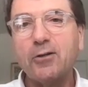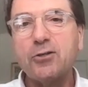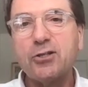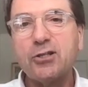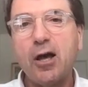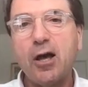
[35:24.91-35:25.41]

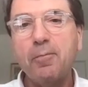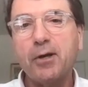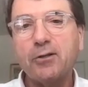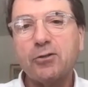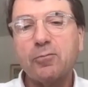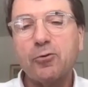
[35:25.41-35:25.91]
Some
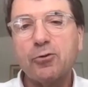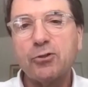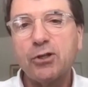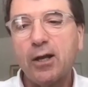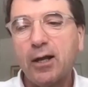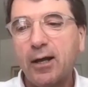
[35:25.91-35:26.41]

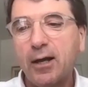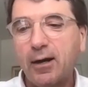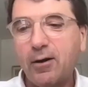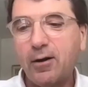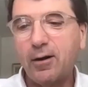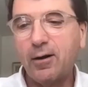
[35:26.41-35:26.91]
customers
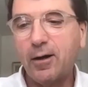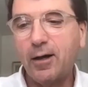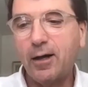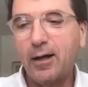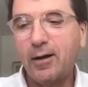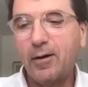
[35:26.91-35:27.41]

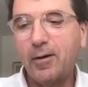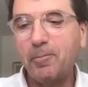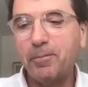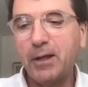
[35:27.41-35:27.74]
are,